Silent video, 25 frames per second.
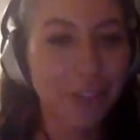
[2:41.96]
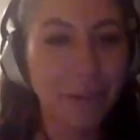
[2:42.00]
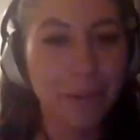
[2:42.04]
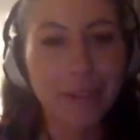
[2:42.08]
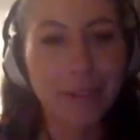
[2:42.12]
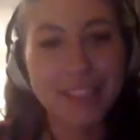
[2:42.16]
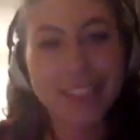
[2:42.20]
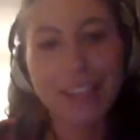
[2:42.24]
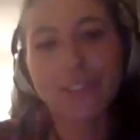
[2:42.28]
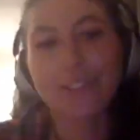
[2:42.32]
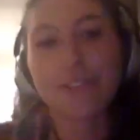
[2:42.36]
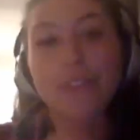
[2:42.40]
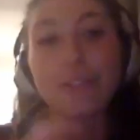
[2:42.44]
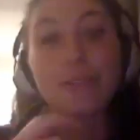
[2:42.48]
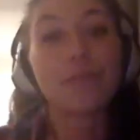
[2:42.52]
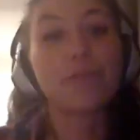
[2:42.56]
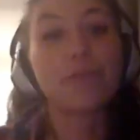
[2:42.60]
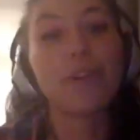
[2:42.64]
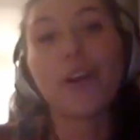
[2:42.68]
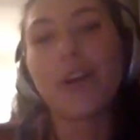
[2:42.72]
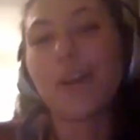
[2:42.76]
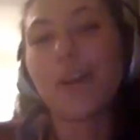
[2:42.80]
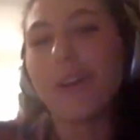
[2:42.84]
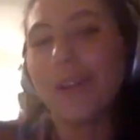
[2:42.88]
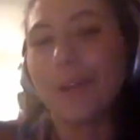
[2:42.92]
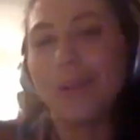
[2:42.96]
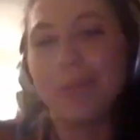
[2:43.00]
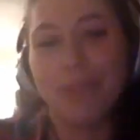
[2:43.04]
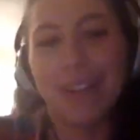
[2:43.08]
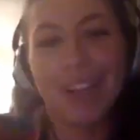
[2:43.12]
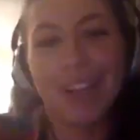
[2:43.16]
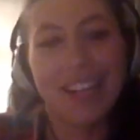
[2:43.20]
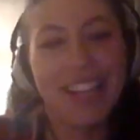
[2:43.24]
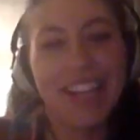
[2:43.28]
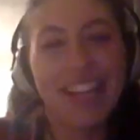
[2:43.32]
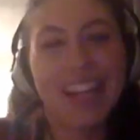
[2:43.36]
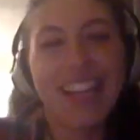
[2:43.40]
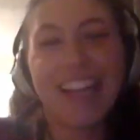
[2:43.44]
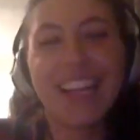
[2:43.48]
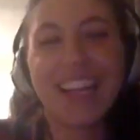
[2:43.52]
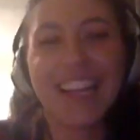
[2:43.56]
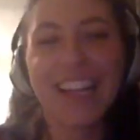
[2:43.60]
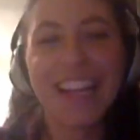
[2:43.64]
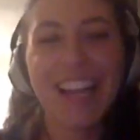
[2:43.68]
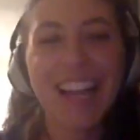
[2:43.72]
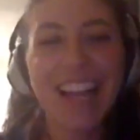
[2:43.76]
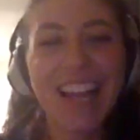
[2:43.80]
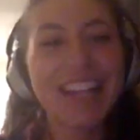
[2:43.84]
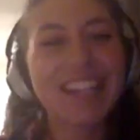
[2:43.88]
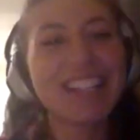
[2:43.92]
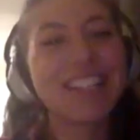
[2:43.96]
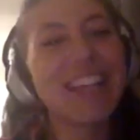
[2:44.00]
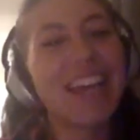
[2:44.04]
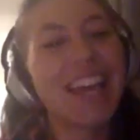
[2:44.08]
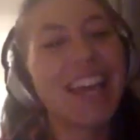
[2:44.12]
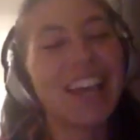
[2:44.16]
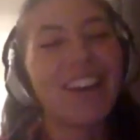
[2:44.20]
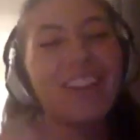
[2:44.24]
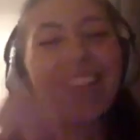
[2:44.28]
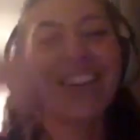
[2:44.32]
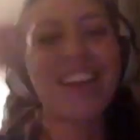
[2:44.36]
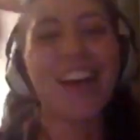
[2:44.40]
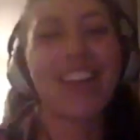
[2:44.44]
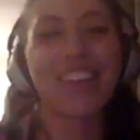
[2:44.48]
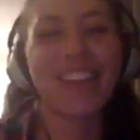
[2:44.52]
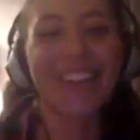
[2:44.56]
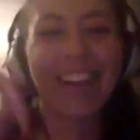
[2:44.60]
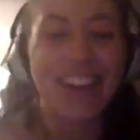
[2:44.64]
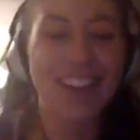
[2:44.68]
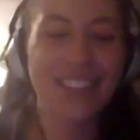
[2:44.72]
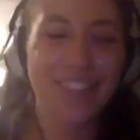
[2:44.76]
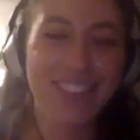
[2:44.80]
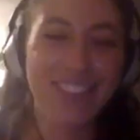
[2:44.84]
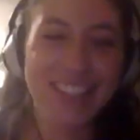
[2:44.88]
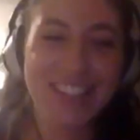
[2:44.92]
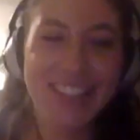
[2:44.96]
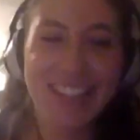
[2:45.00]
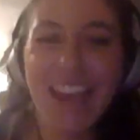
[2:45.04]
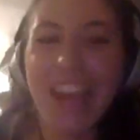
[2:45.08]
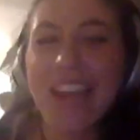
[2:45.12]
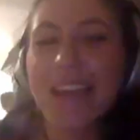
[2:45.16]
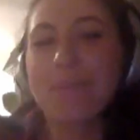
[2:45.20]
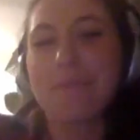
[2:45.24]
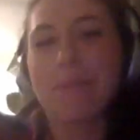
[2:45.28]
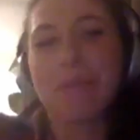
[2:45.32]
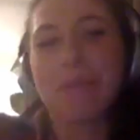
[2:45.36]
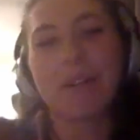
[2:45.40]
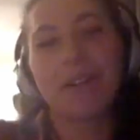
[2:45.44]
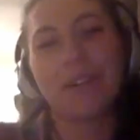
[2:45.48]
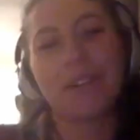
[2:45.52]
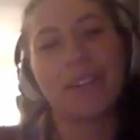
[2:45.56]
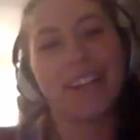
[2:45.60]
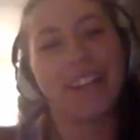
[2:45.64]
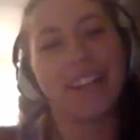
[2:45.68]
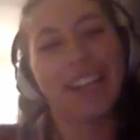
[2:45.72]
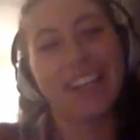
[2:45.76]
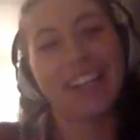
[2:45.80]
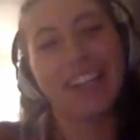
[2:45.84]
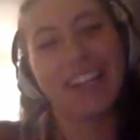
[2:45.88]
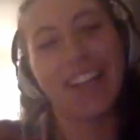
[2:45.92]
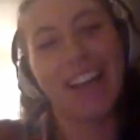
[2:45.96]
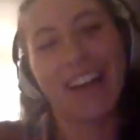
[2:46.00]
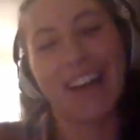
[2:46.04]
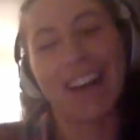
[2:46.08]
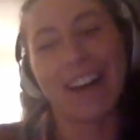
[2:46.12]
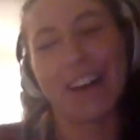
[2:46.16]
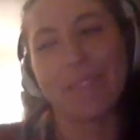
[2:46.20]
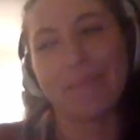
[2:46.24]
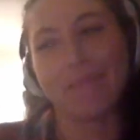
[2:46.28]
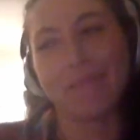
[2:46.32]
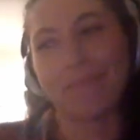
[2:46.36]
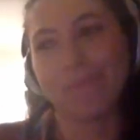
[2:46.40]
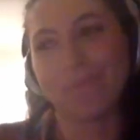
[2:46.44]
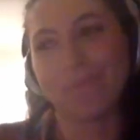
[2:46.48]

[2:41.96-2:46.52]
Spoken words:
from a different room and sitting on the other end of the table and I